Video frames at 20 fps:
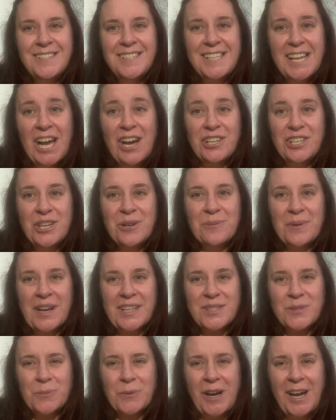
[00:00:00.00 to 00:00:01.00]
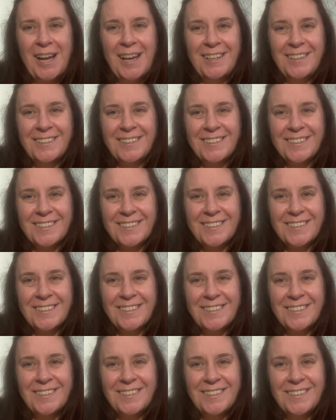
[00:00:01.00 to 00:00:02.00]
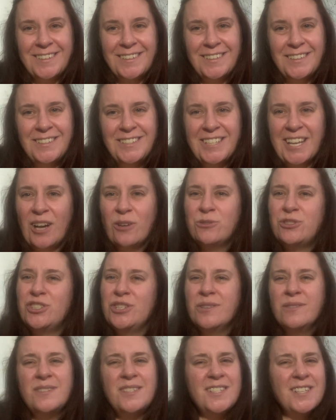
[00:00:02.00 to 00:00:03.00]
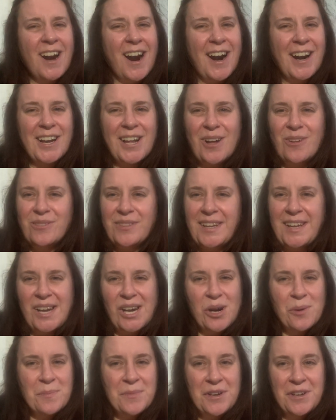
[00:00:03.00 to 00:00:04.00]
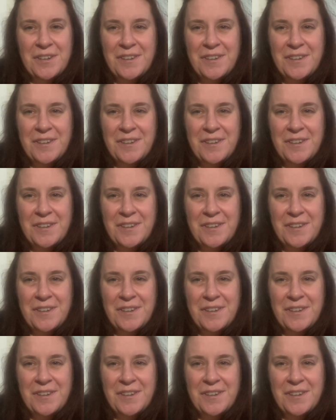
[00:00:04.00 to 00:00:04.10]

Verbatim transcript: Tell you what's what? Don't you start on them.